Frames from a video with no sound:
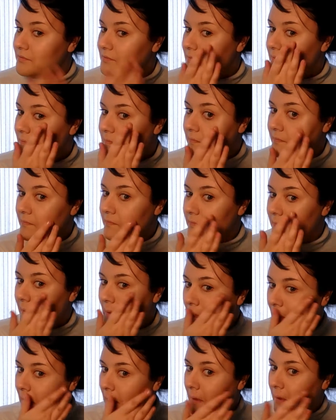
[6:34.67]

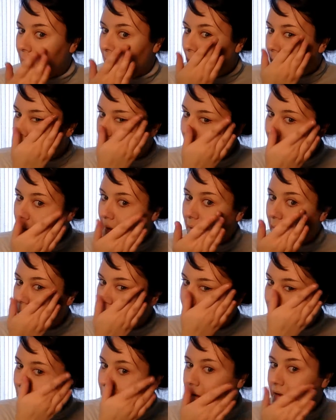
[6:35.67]

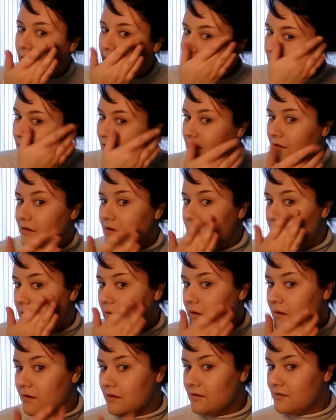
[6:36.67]

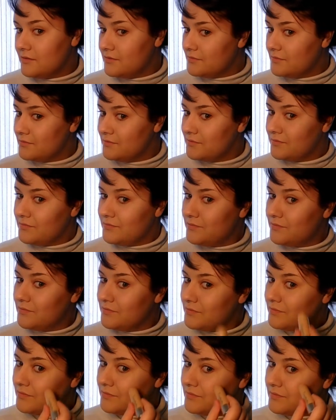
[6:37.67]

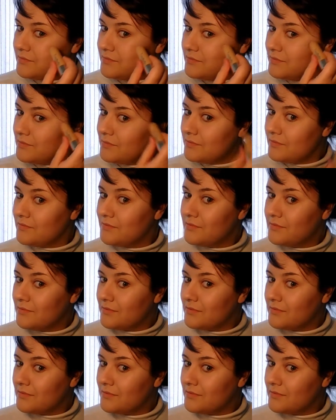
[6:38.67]
Nothing is said.